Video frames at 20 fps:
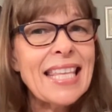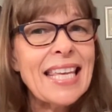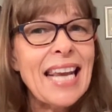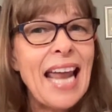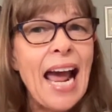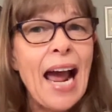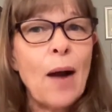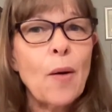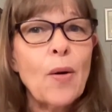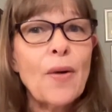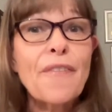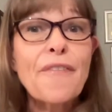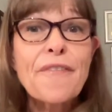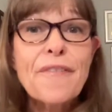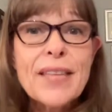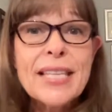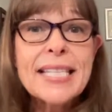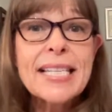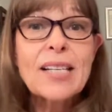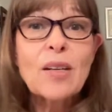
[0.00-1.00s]
that our
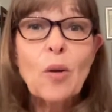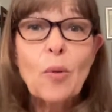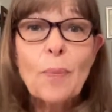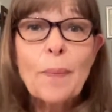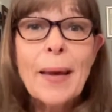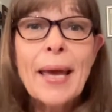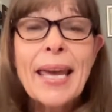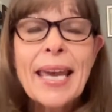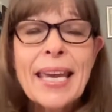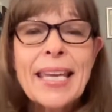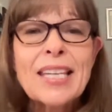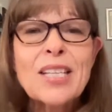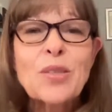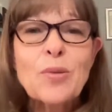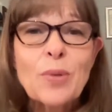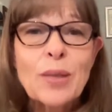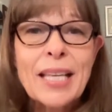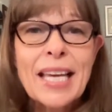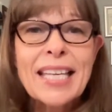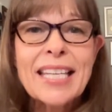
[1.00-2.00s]
physical pain is
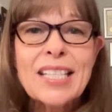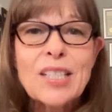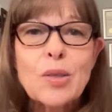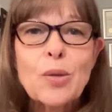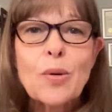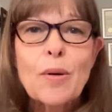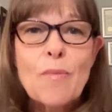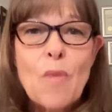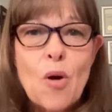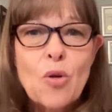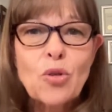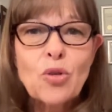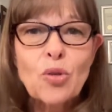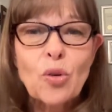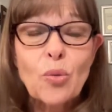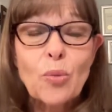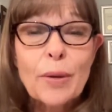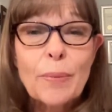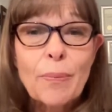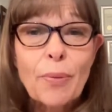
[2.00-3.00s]
related to
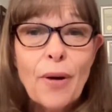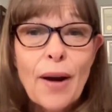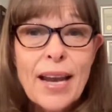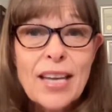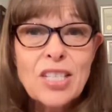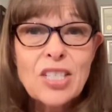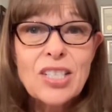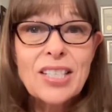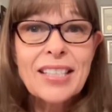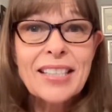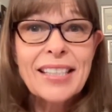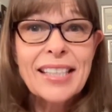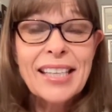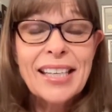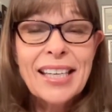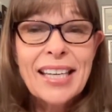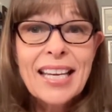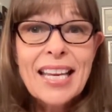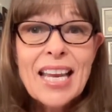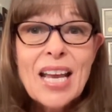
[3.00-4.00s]
emotional repression,
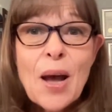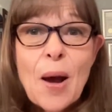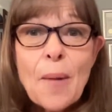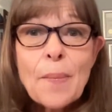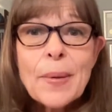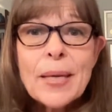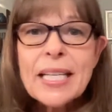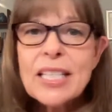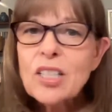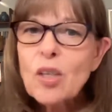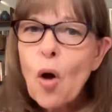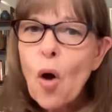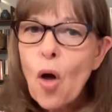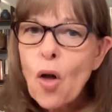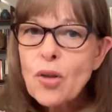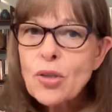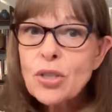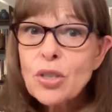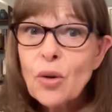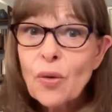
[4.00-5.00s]
but it's
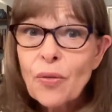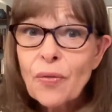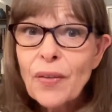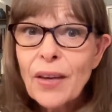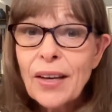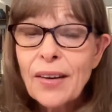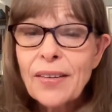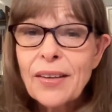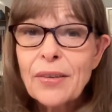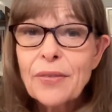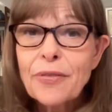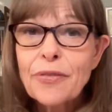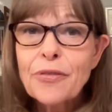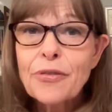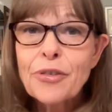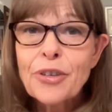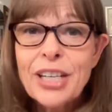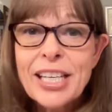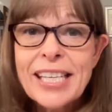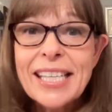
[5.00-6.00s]
also very
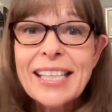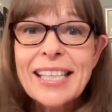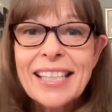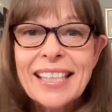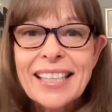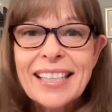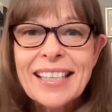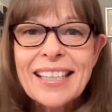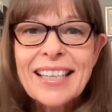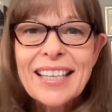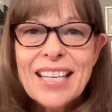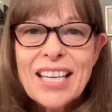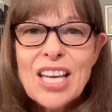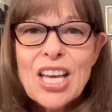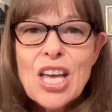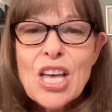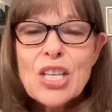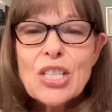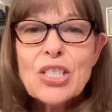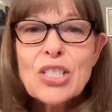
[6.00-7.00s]
freeing.
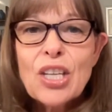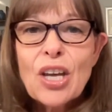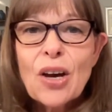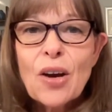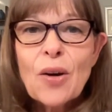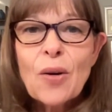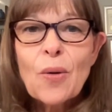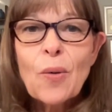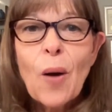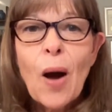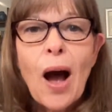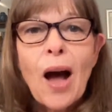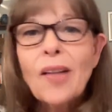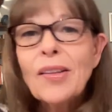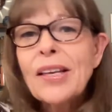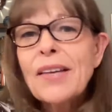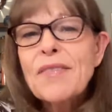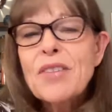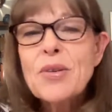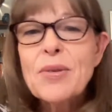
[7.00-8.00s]
So, I'll
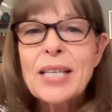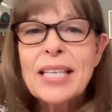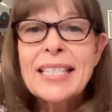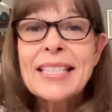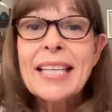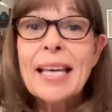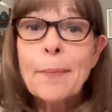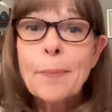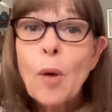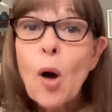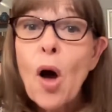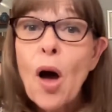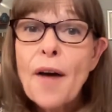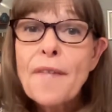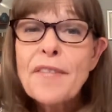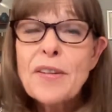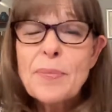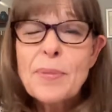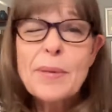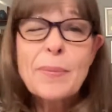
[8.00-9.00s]
give you an example.
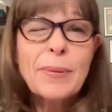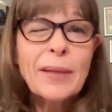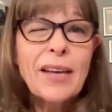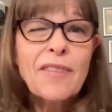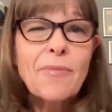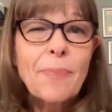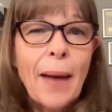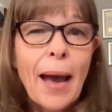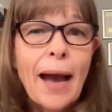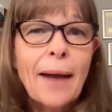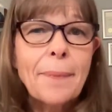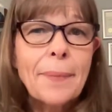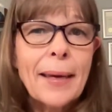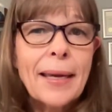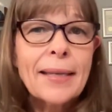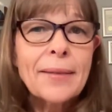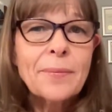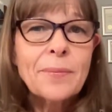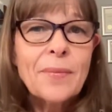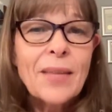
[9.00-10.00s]
Often people have back
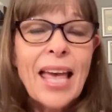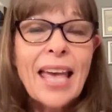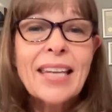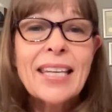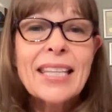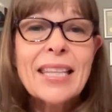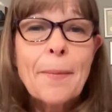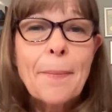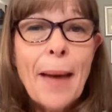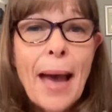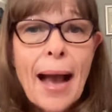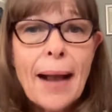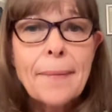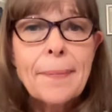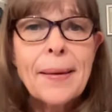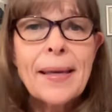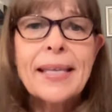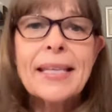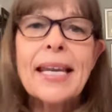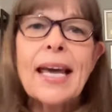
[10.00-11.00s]
pain, and the back
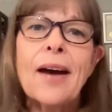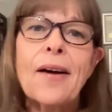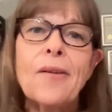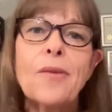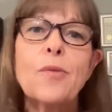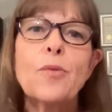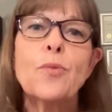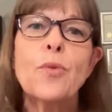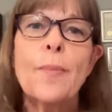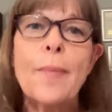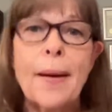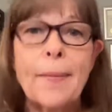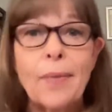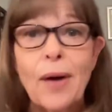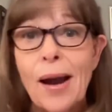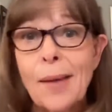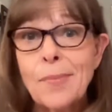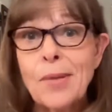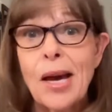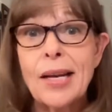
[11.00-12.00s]
pain, now
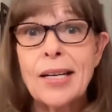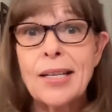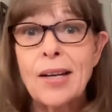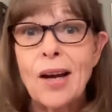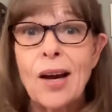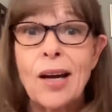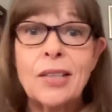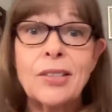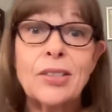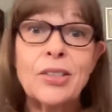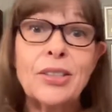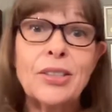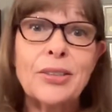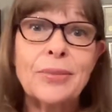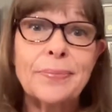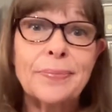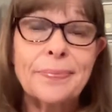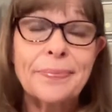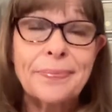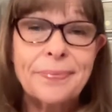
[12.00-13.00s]
remember, I'm not a
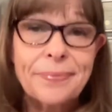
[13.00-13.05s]
doctor,